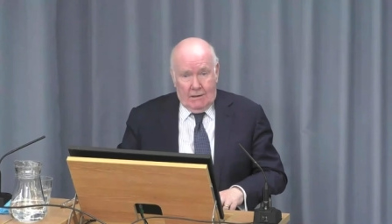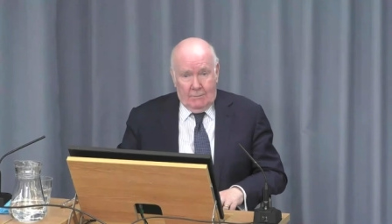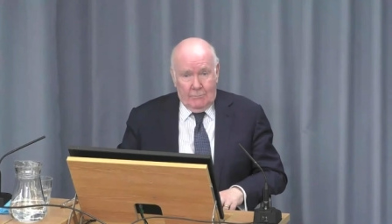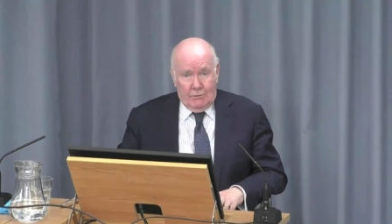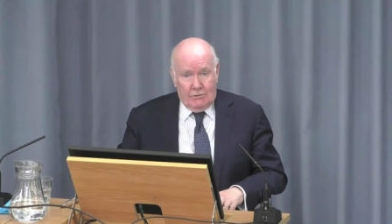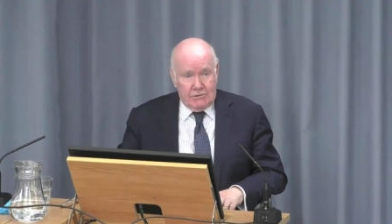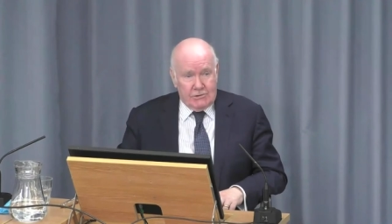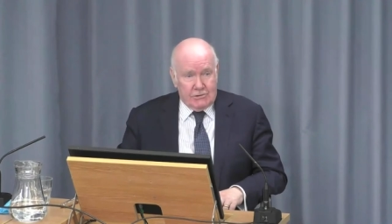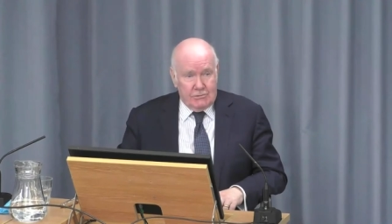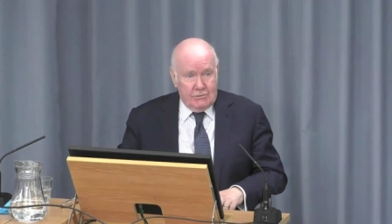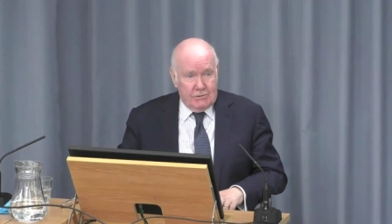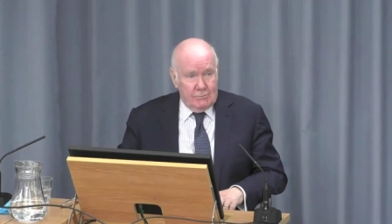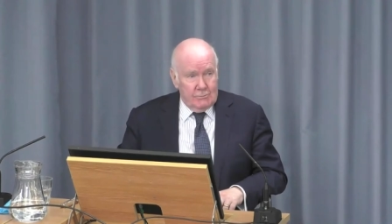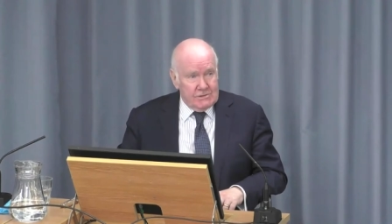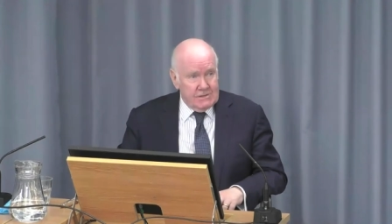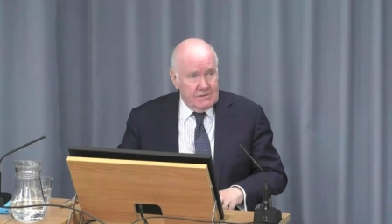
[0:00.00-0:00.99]
I'm not
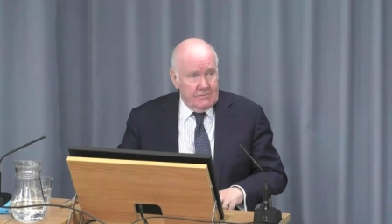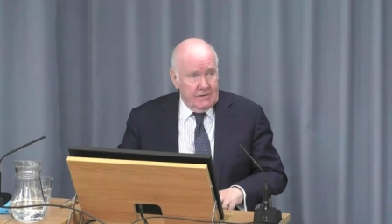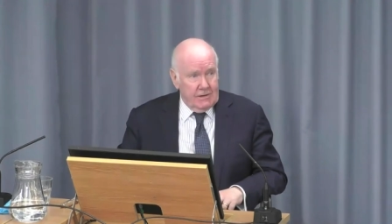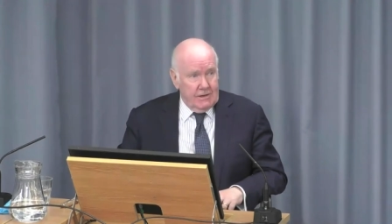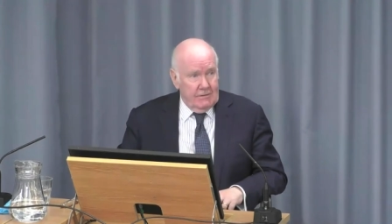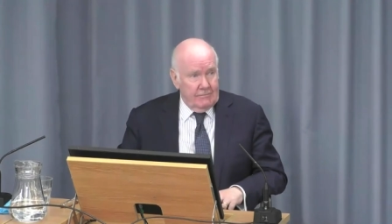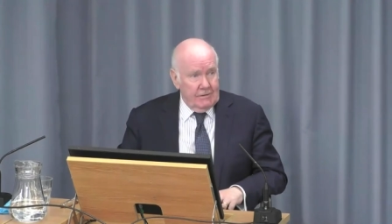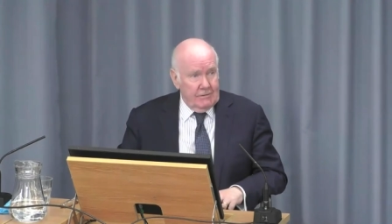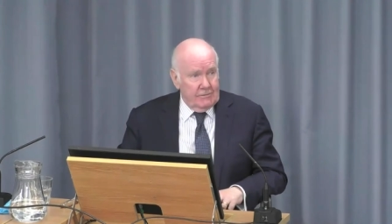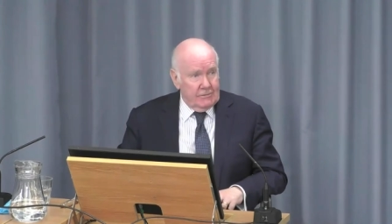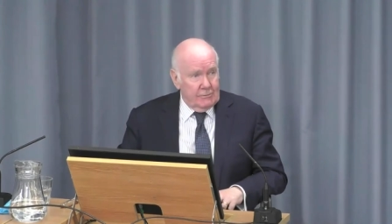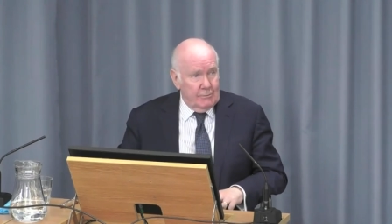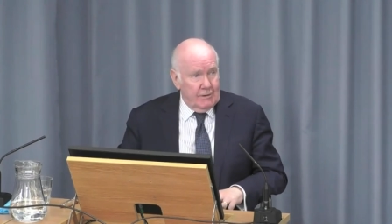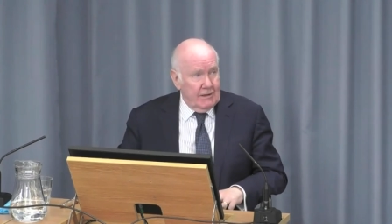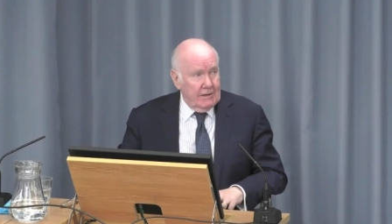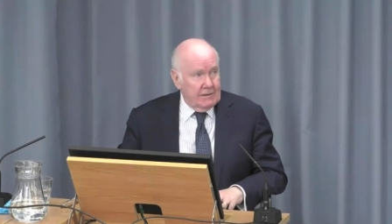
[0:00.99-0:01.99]
sure it was ever given
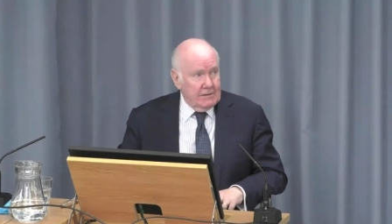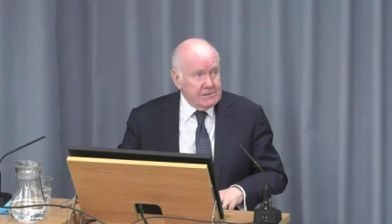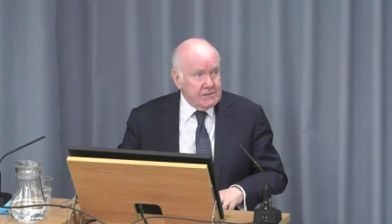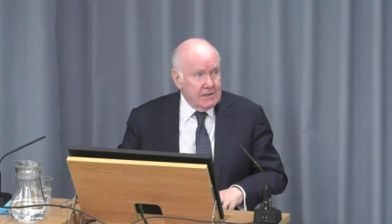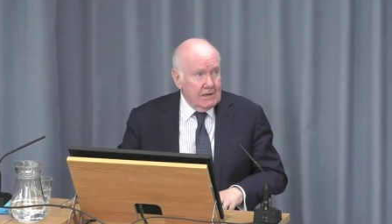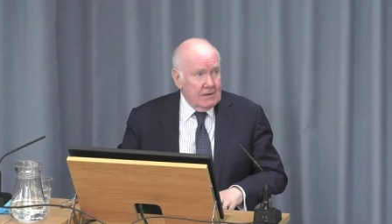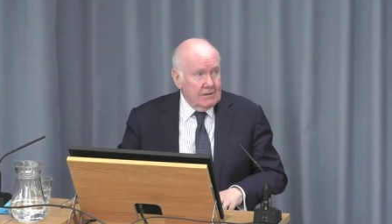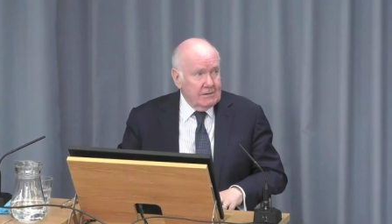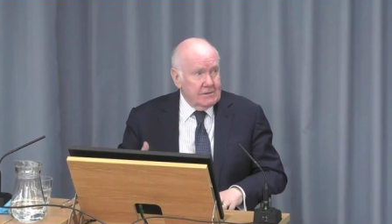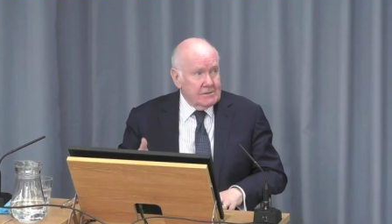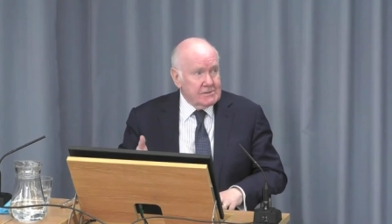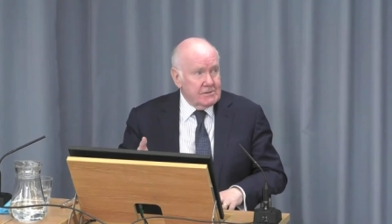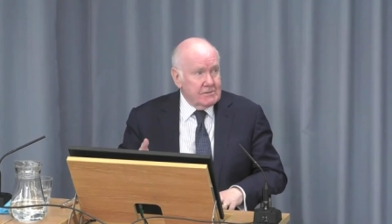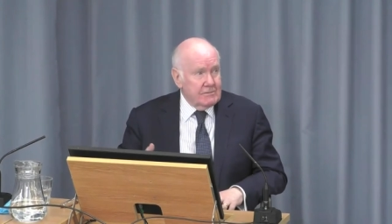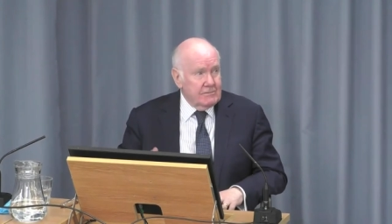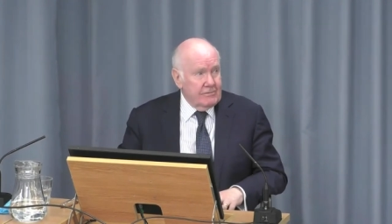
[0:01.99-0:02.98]
to me, and it certainly
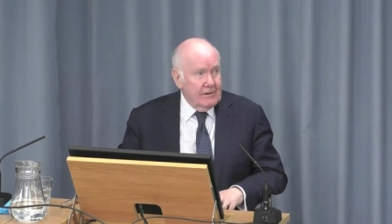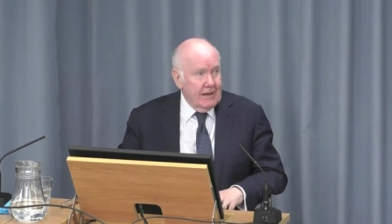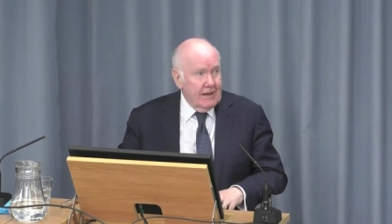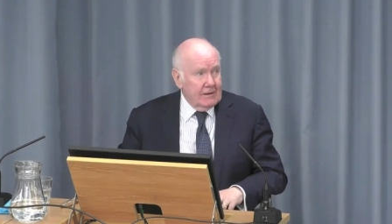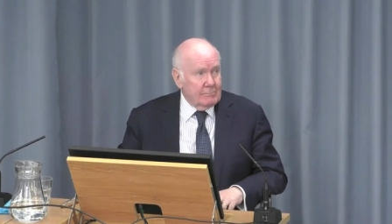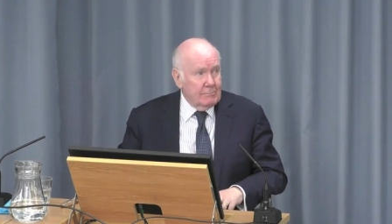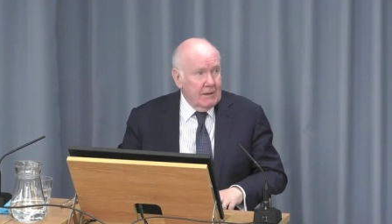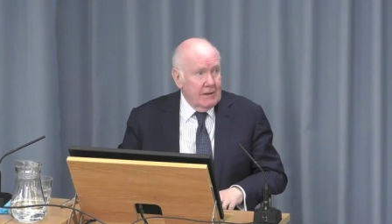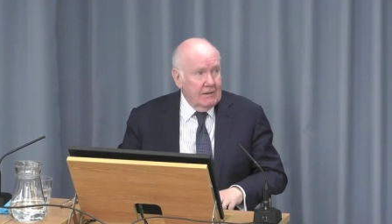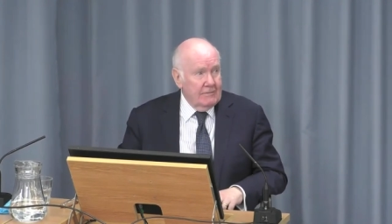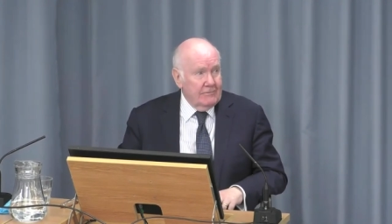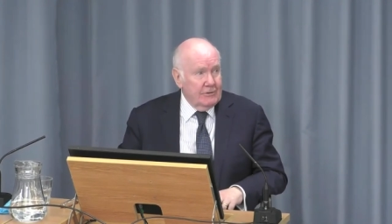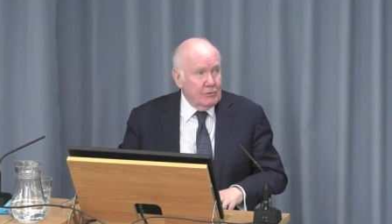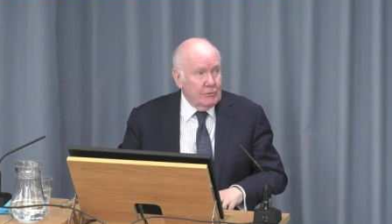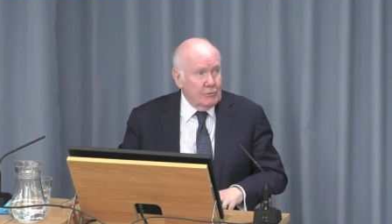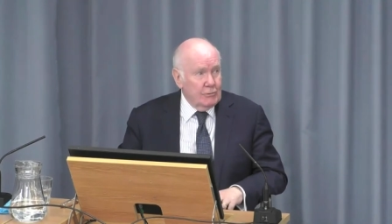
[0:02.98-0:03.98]
doesn't reflect my
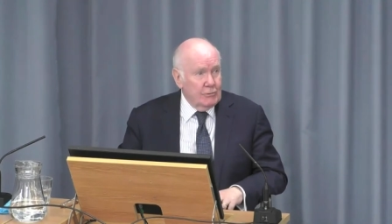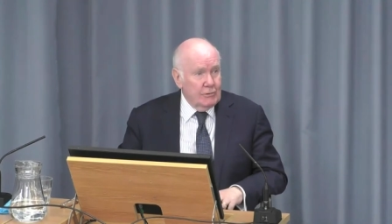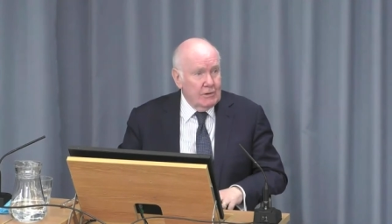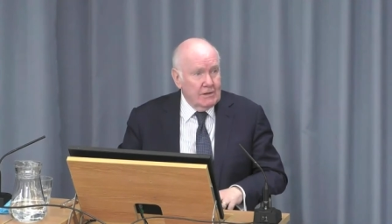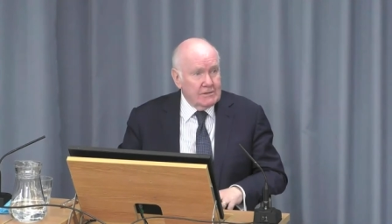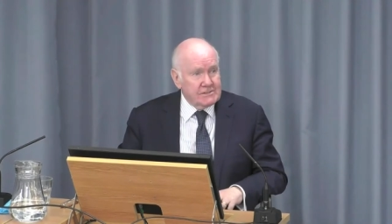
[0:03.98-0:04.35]
view.